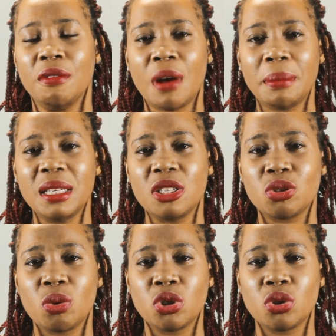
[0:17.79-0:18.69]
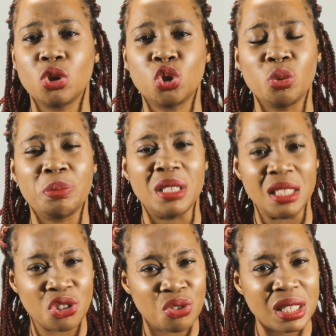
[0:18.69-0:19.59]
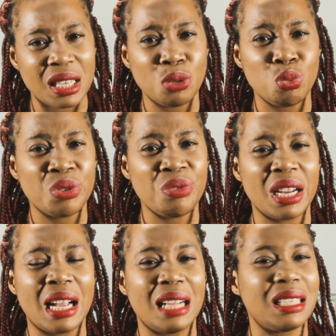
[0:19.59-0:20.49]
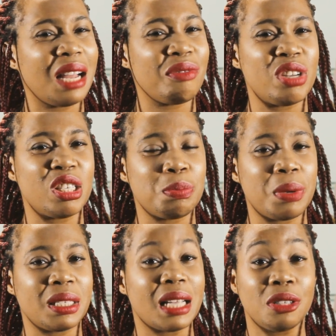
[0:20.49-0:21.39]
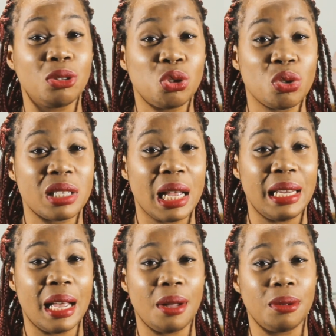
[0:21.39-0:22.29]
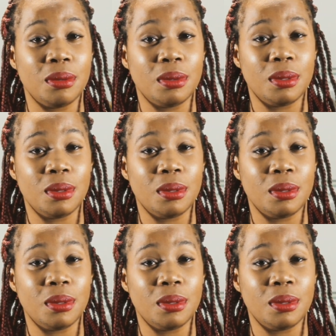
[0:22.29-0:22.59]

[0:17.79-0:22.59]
family discussion, should be treated with regard and respect, and not just anyhow.